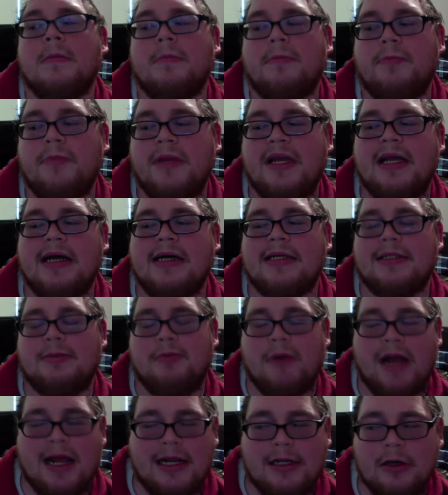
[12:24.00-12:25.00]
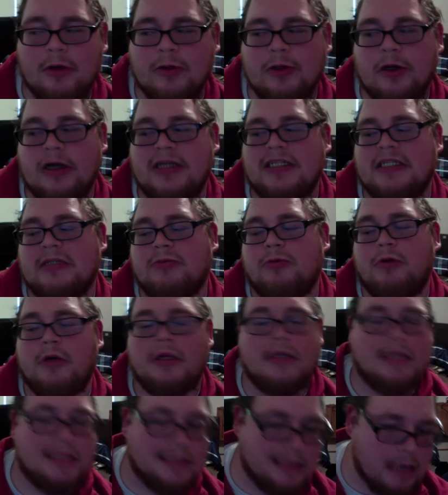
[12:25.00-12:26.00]
Because when I told her I just
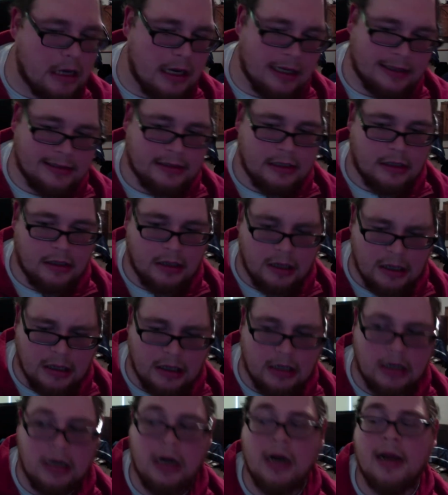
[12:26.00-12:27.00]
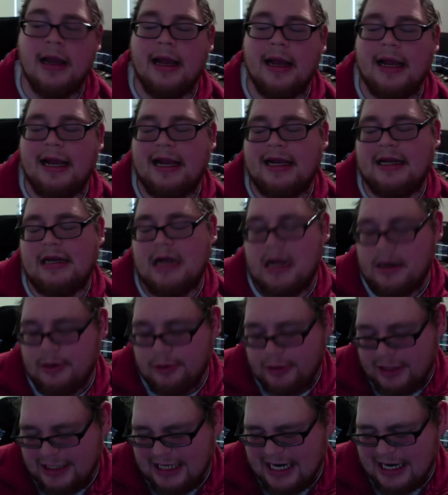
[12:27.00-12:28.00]
wanted to talk to her and not her
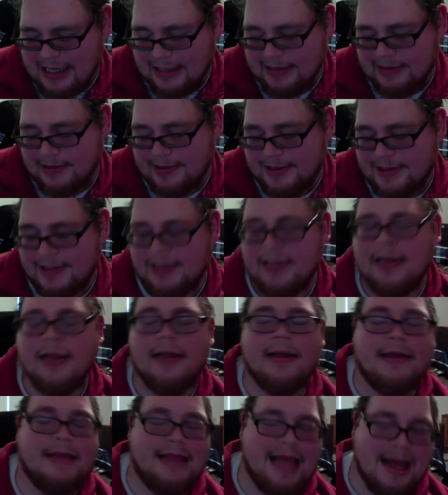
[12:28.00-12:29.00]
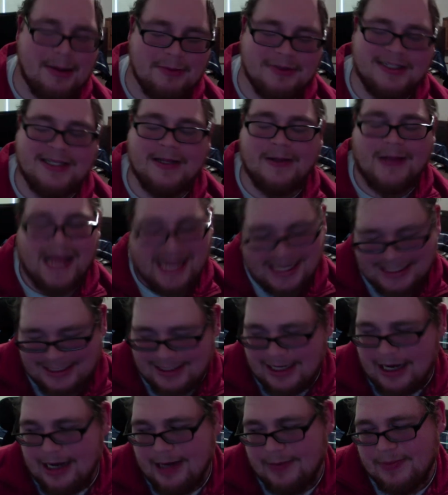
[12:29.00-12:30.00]
chicks, that was the last
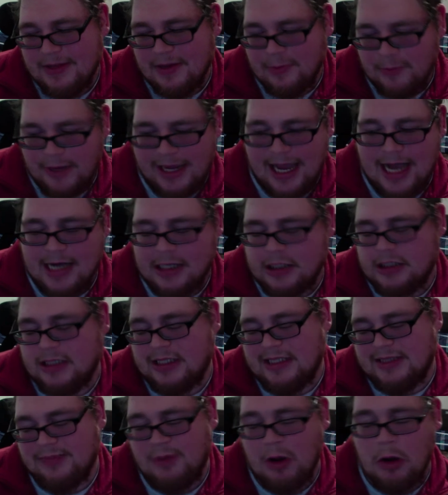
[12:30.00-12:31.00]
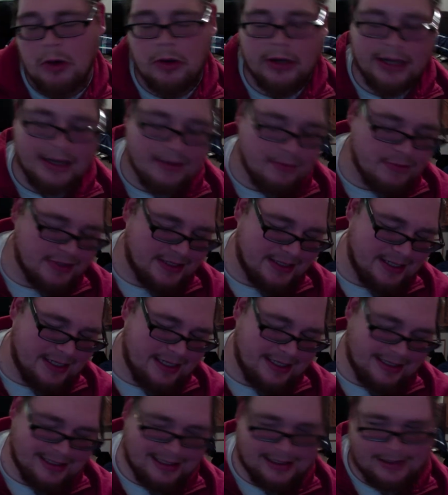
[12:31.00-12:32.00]
time that we actually spoke, and it was the
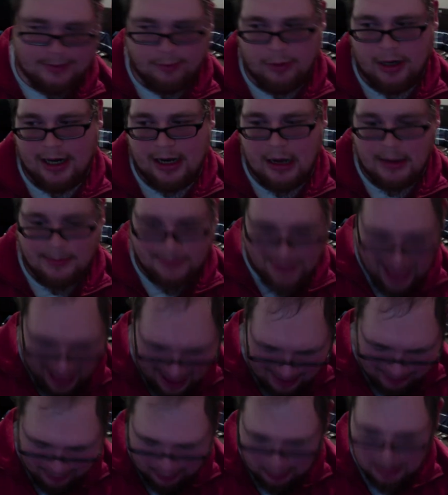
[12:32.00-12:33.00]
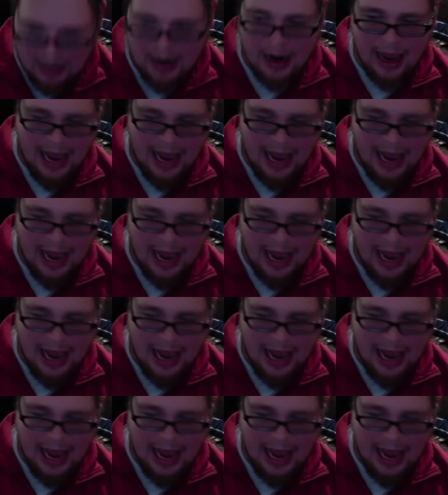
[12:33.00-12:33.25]
easiest breakup ever.